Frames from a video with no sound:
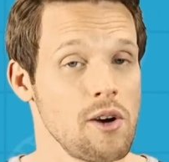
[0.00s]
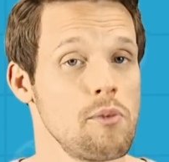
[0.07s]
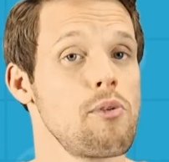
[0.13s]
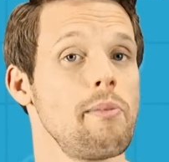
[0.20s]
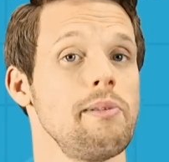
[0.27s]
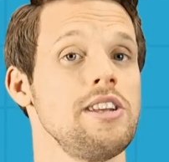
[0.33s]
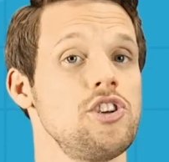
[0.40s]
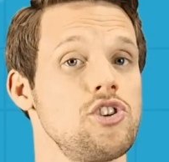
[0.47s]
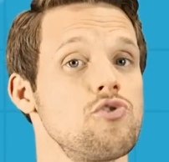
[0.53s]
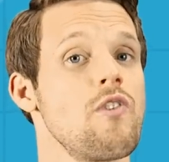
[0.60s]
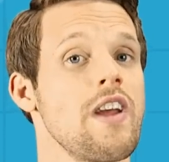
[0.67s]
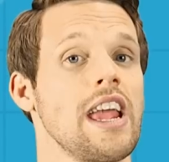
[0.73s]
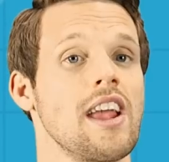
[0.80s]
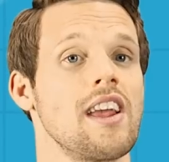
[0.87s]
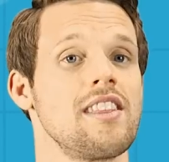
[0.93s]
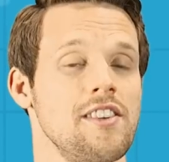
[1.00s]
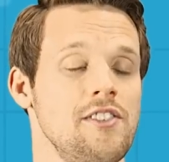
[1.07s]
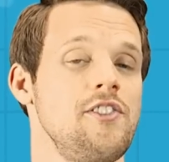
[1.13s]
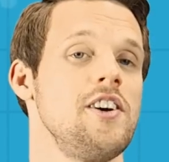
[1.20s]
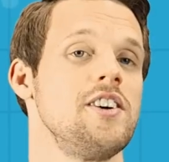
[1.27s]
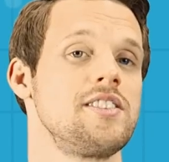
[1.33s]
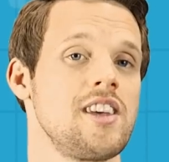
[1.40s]
they'll probably shrink the
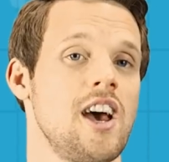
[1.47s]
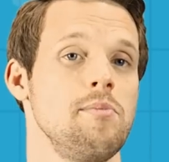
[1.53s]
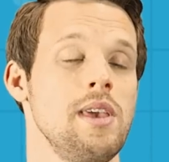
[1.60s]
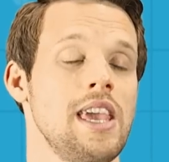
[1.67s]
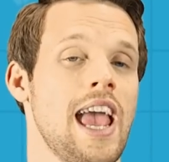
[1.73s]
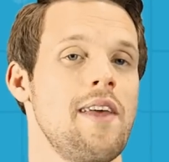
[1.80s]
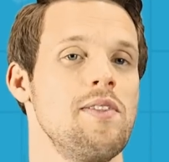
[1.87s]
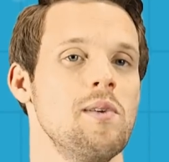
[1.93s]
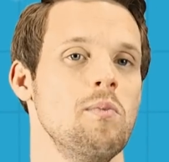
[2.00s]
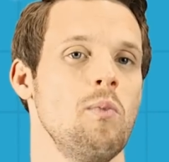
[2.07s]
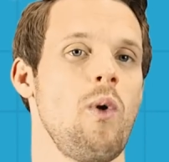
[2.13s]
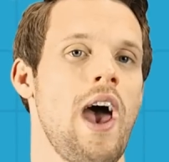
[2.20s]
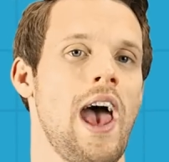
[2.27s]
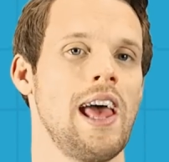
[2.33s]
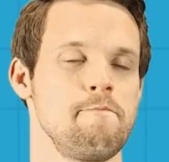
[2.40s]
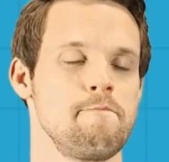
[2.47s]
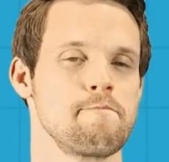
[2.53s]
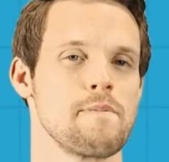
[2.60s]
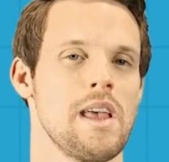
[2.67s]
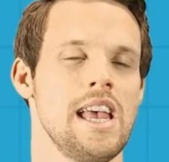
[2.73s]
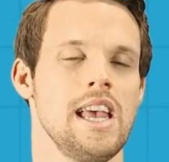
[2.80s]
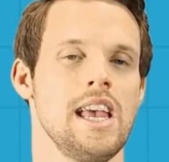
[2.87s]
first time you get them wet.
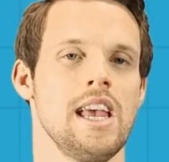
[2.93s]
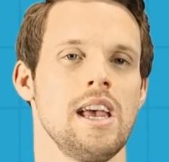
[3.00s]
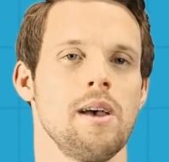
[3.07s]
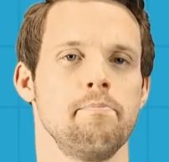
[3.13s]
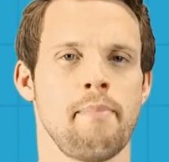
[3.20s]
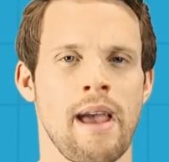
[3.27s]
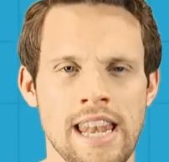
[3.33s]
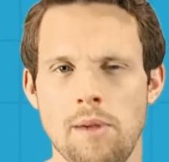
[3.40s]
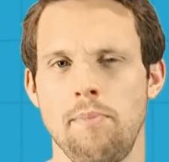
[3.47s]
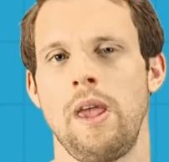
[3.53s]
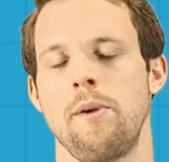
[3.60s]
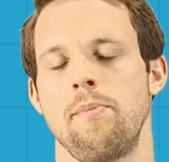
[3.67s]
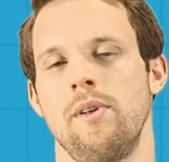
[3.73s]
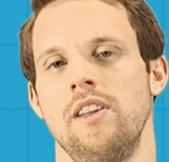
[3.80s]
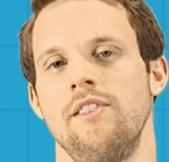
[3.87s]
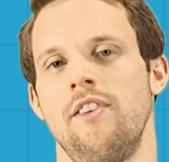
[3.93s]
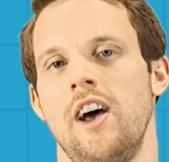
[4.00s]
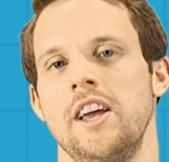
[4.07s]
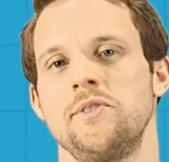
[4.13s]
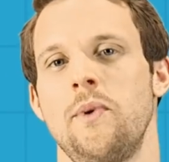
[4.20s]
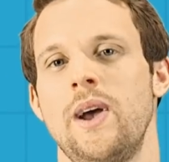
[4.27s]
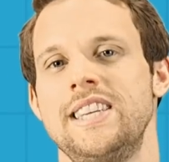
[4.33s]
Many people
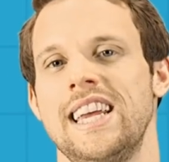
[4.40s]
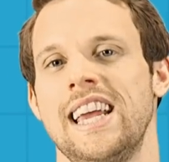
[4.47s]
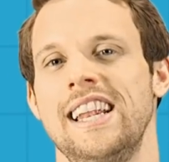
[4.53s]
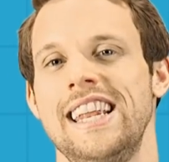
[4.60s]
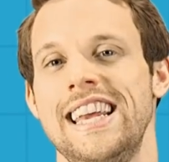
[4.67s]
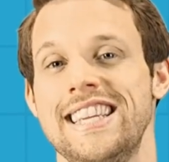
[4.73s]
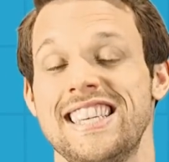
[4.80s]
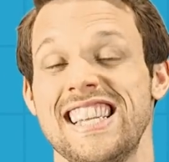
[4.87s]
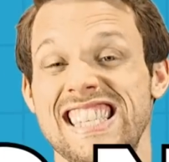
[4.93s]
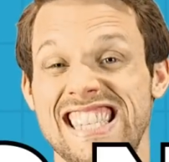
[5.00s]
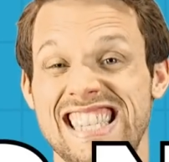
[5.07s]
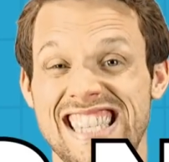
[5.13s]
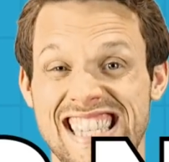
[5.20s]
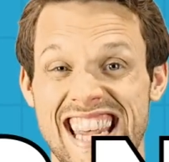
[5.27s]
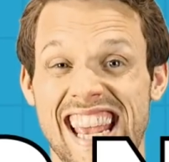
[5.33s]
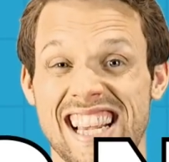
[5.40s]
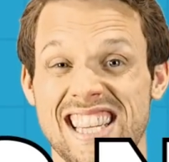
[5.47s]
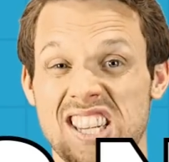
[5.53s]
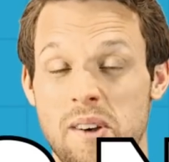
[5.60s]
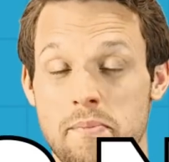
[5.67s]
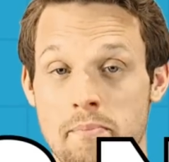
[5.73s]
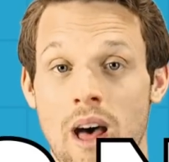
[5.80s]
advise waiting at least
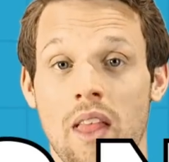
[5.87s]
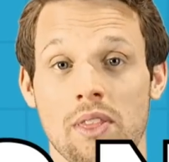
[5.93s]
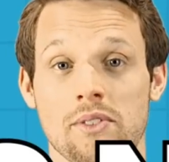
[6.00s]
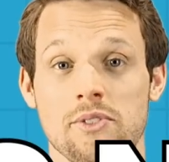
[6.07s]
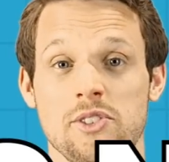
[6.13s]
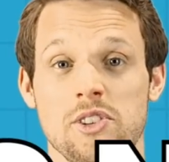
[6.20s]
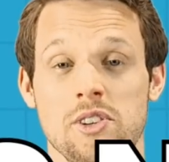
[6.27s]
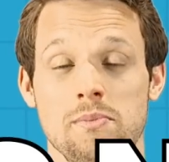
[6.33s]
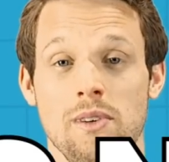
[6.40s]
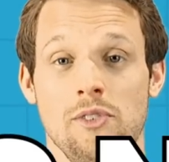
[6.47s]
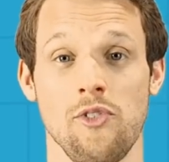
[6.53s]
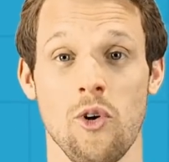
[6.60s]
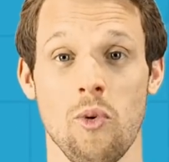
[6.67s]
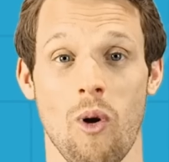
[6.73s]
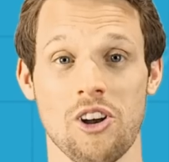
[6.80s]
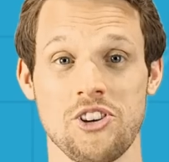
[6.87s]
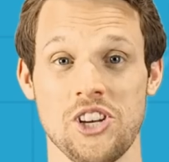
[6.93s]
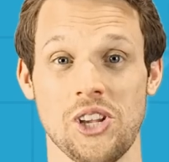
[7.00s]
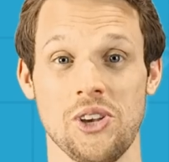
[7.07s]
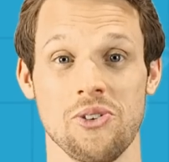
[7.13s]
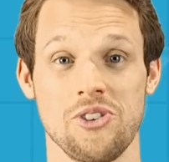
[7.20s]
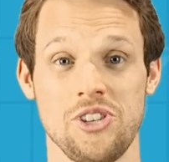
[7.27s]
6 months before
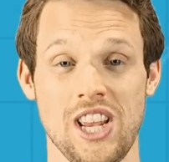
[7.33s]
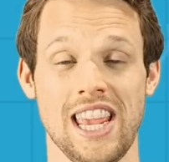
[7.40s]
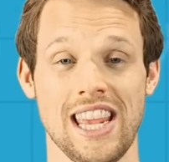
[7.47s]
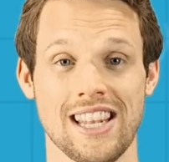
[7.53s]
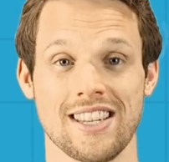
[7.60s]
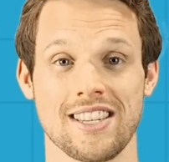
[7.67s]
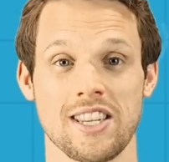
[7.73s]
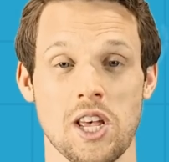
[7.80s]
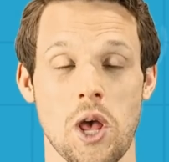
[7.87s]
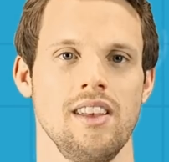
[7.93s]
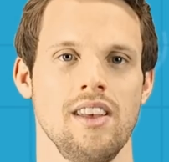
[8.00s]
washing your jeans.